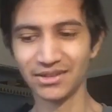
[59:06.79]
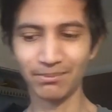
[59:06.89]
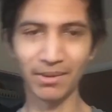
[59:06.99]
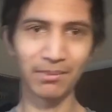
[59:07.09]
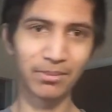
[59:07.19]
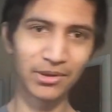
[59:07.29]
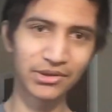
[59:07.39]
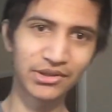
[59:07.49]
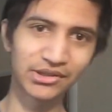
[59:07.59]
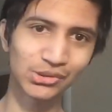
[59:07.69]
My
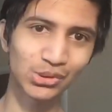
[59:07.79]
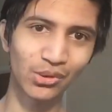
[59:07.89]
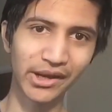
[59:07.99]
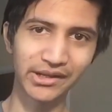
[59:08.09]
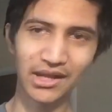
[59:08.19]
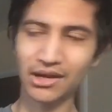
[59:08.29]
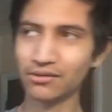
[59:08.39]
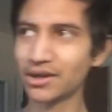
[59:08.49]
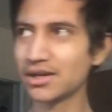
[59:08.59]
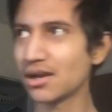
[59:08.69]
brother is crying now
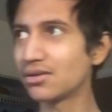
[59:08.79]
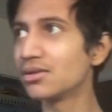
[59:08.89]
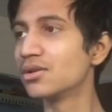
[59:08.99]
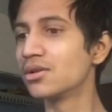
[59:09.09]
right now.